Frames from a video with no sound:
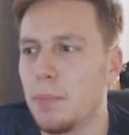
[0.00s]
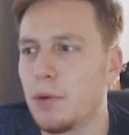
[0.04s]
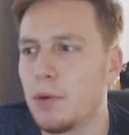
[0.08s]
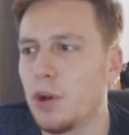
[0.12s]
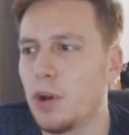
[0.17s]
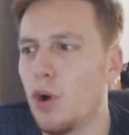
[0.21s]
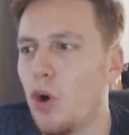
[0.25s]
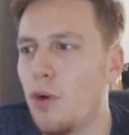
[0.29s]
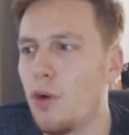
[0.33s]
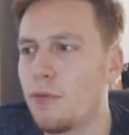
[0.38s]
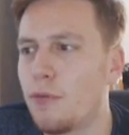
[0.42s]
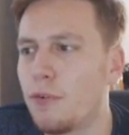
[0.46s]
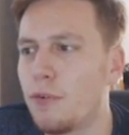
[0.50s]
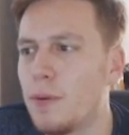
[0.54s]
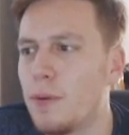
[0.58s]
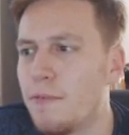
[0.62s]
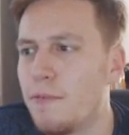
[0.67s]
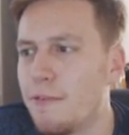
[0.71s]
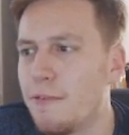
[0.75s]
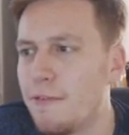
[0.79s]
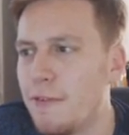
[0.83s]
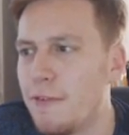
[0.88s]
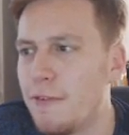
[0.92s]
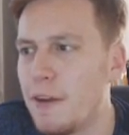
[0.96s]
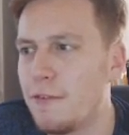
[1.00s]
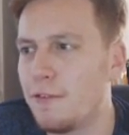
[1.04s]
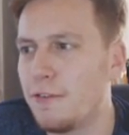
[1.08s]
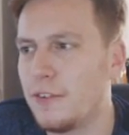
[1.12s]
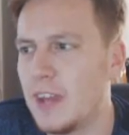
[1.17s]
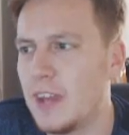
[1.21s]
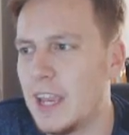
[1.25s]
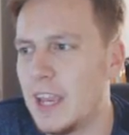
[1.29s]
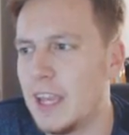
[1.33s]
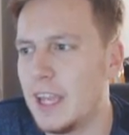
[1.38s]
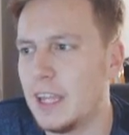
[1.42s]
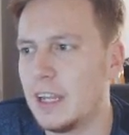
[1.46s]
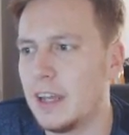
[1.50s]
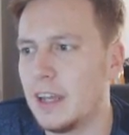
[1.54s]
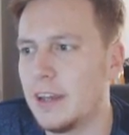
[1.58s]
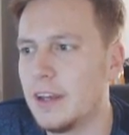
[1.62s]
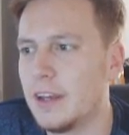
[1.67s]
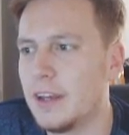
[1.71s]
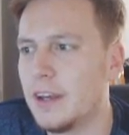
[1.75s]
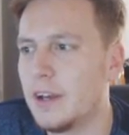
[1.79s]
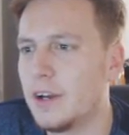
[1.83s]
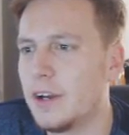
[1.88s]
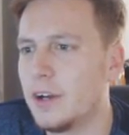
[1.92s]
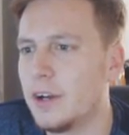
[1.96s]
I'm going to offer him 15
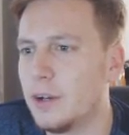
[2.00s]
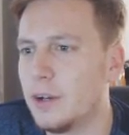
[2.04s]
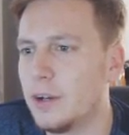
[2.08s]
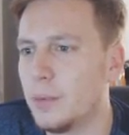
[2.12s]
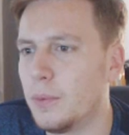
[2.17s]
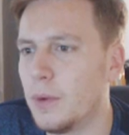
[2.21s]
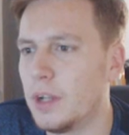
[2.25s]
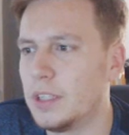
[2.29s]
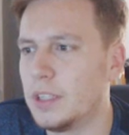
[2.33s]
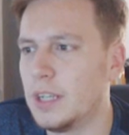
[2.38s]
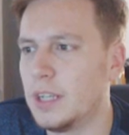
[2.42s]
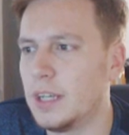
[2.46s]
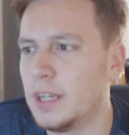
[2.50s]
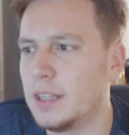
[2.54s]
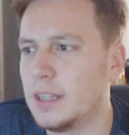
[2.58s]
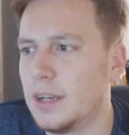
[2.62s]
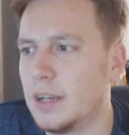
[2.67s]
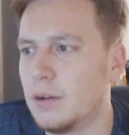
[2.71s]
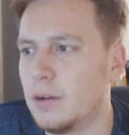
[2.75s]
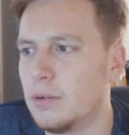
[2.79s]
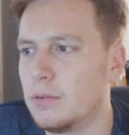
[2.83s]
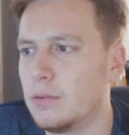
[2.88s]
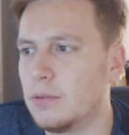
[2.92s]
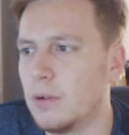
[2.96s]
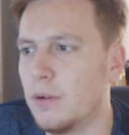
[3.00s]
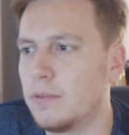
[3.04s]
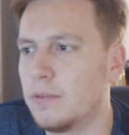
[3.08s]
in a 1-year deal.